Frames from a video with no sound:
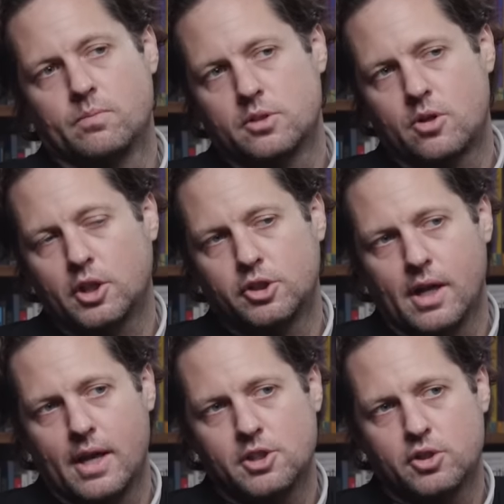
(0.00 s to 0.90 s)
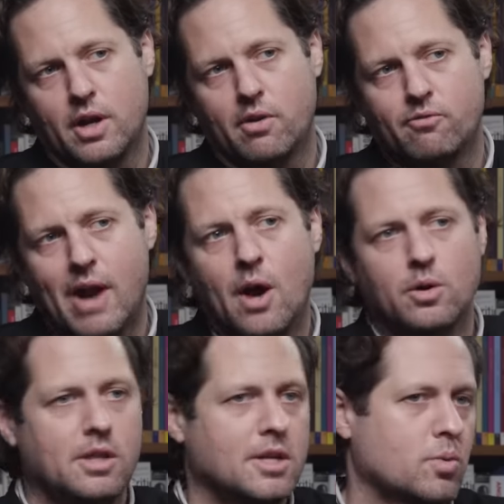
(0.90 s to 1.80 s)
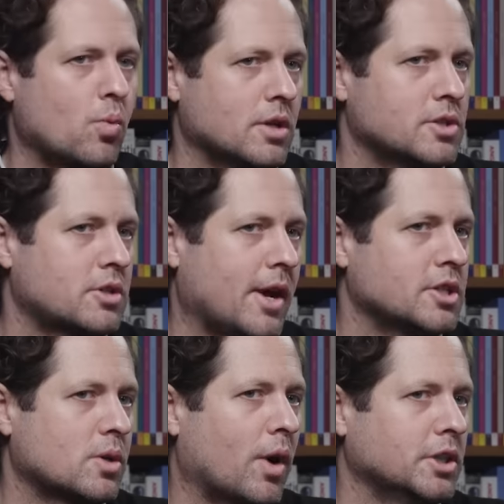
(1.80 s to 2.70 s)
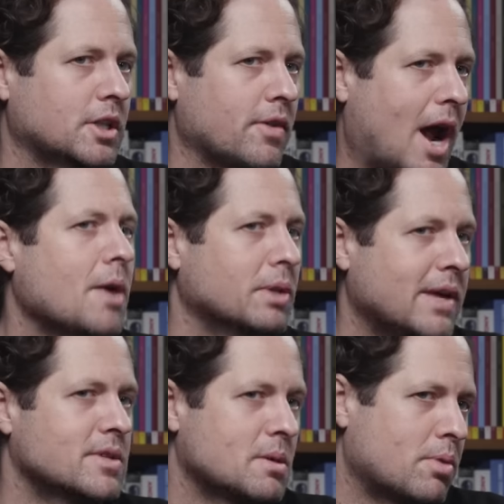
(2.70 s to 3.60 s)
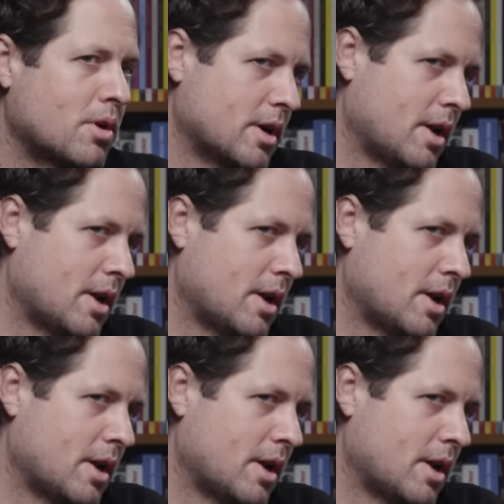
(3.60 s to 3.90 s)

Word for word: structuring a history around this one strange question that I believe is important.